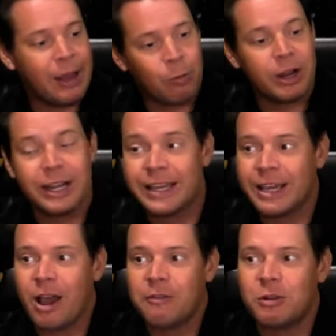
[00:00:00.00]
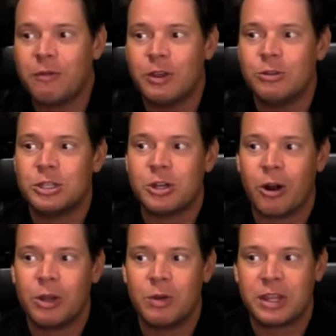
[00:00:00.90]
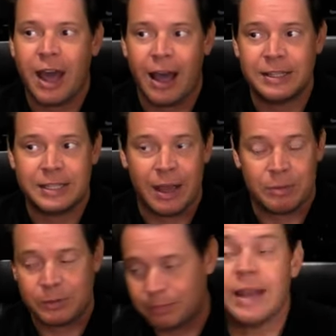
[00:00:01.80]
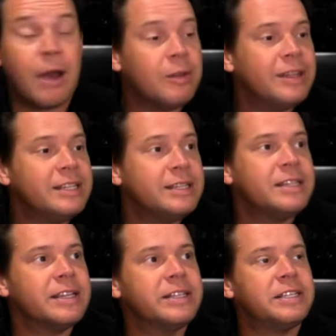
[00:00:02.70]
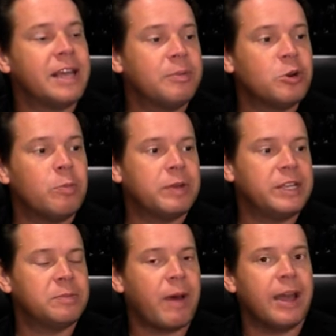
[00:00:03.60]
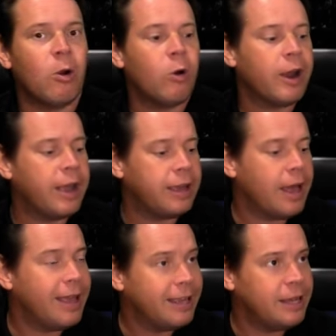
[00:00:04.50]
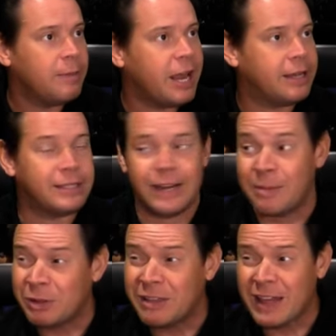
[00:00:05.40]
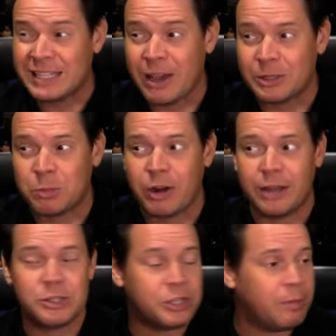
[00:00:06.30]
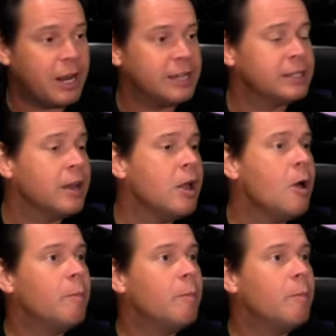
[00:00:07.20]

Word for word: and we're going to kick off the review starting with concept. Now, this is a conceptual piece by Jorge Jimenez, and I believe that's how it's pronounced, Jimenez.